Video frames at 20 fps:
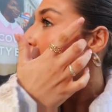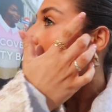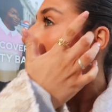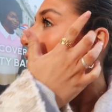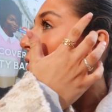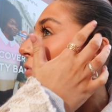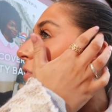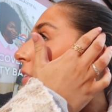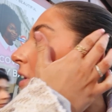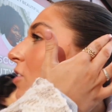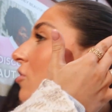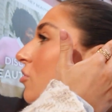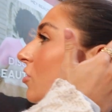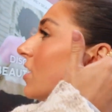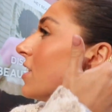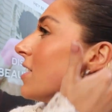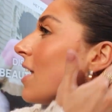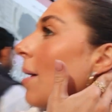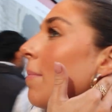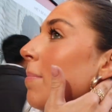queued for
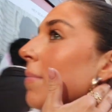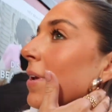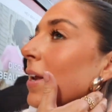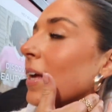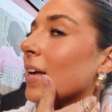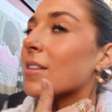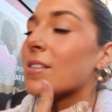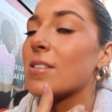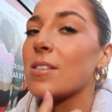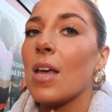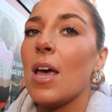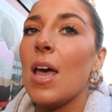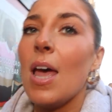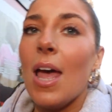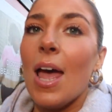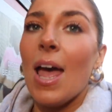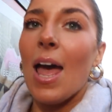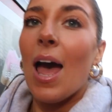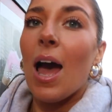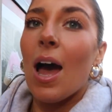literally 10 minutes,
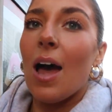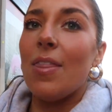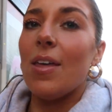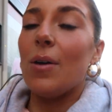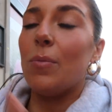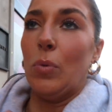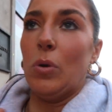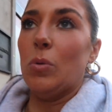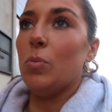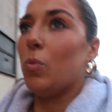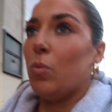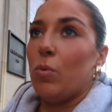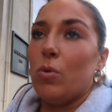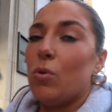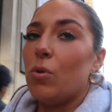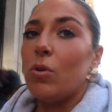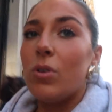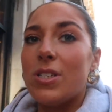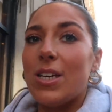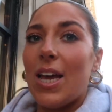and then we
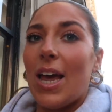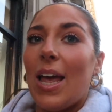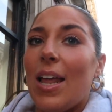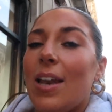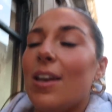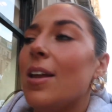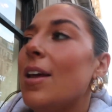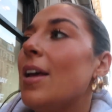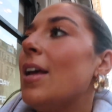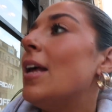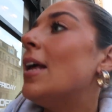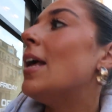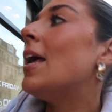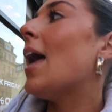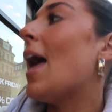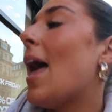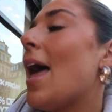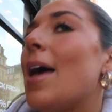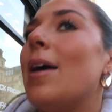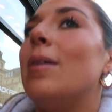walked in,
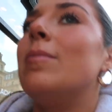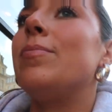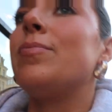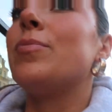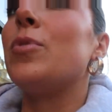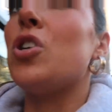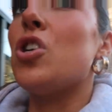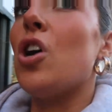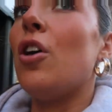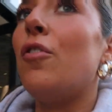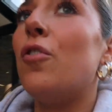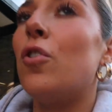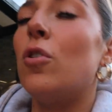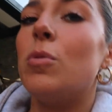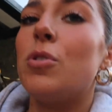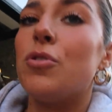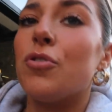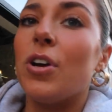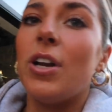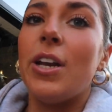which I thought
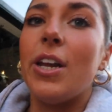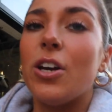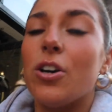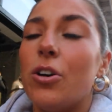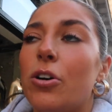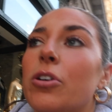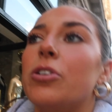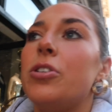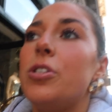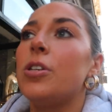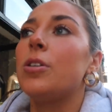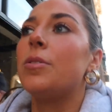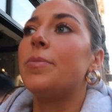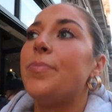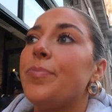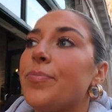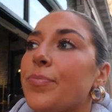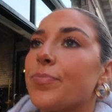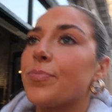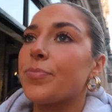was really good.
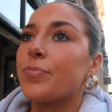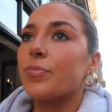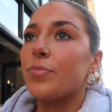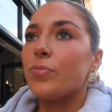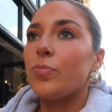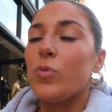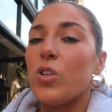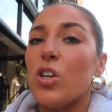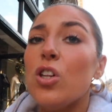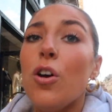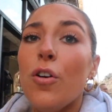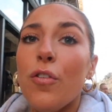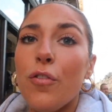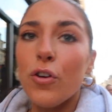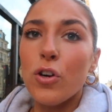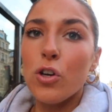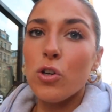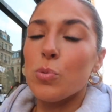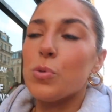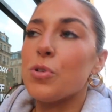The
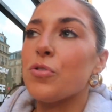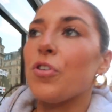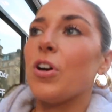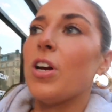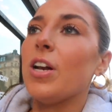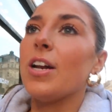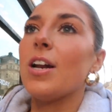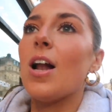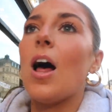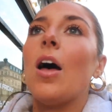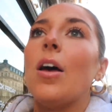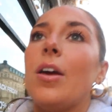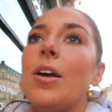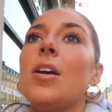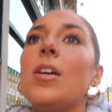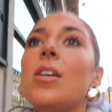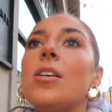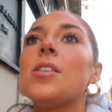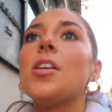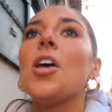food was really
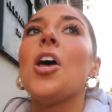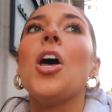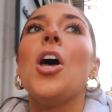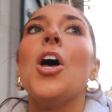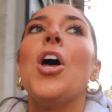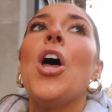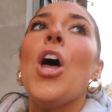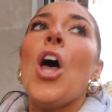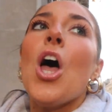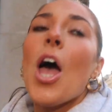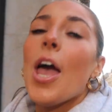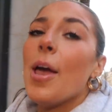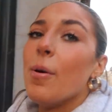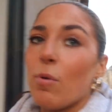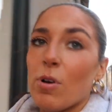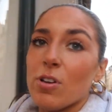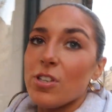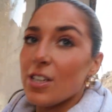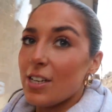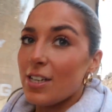nice. It
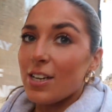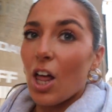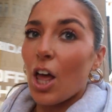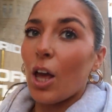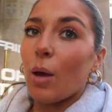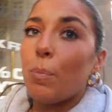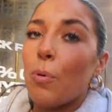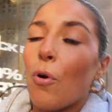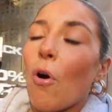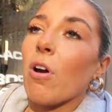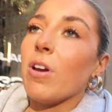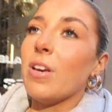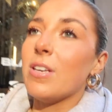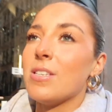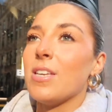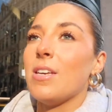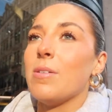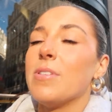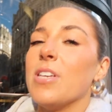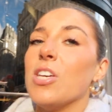wasn't like
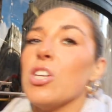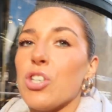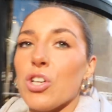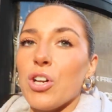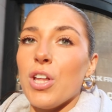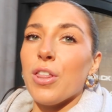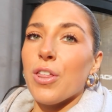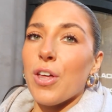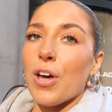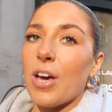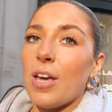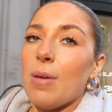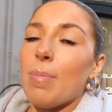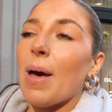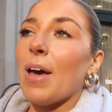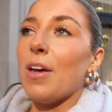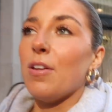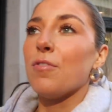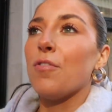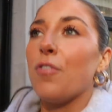pricey, it was literally
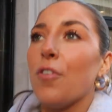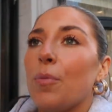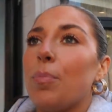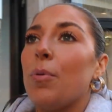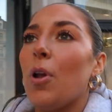£30 for